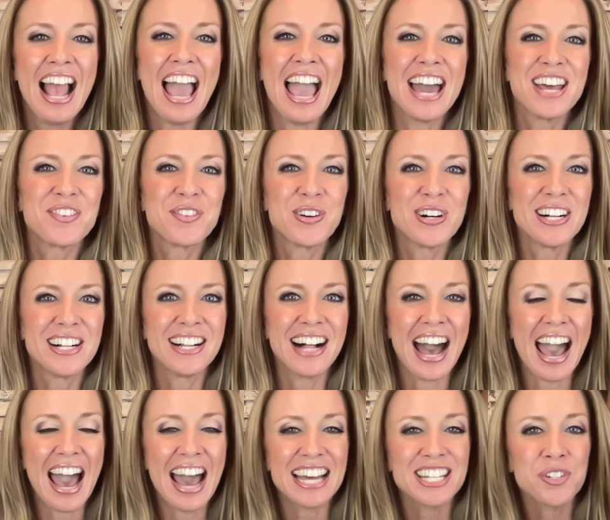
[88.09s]
and we'll,
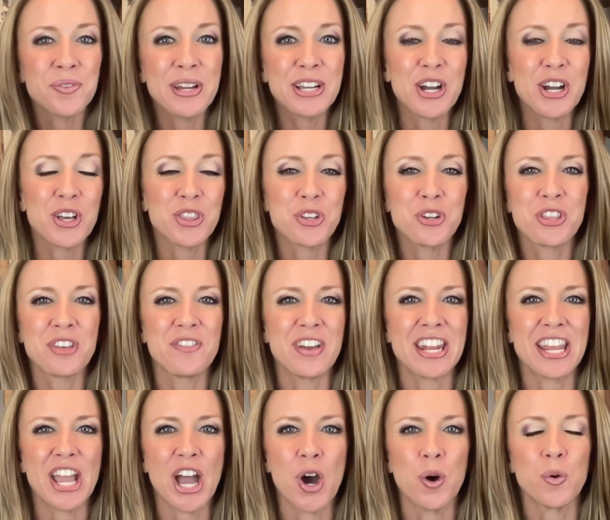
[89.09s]
as we go through the
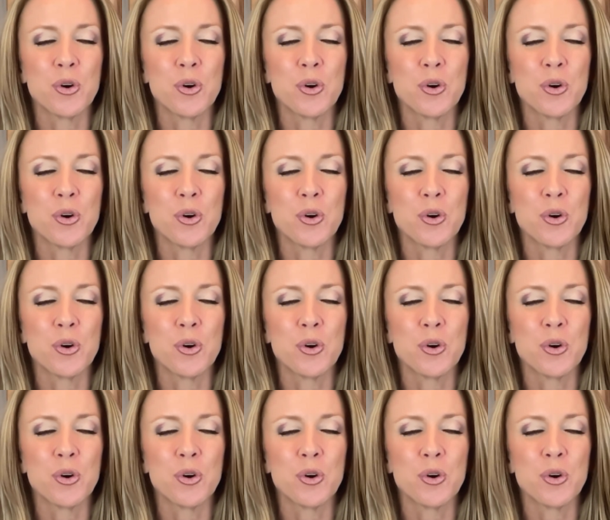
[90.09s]
video,